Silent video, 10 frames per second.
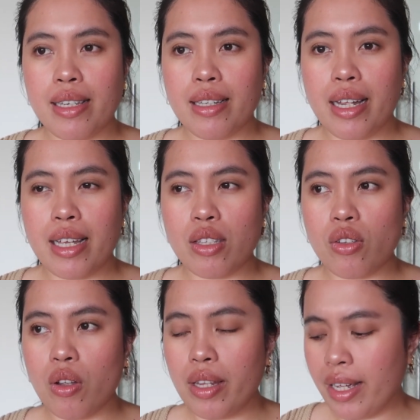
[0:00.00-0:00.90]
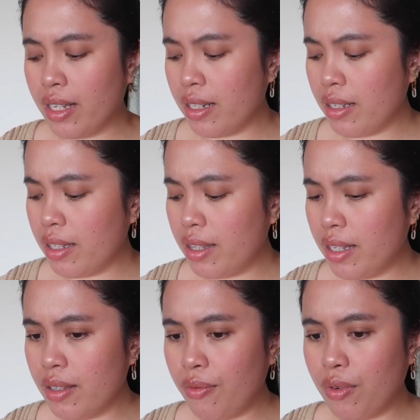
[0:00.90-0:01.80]
I saw like I think
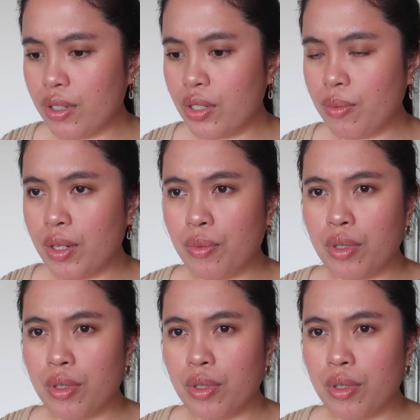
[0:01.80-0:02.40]
41 would